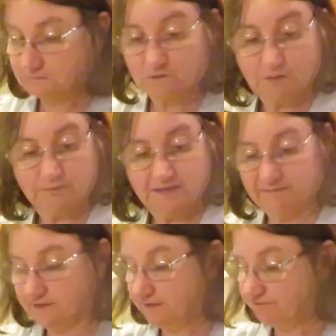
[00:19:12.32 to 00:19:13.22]
I might have
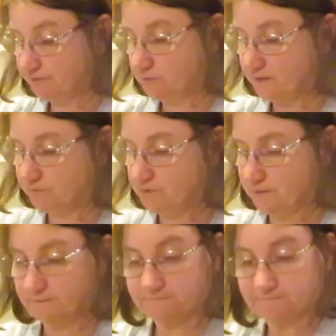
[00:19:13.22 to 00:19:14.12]
enough for one
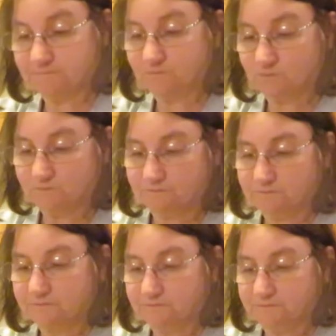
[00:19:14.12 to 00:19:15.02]
more.
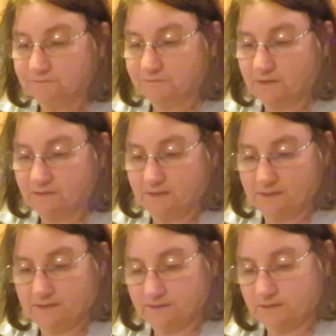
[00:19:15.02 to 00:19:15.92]
I think
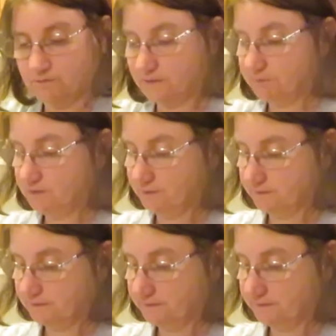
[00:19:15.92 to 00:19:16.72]
I can do one more.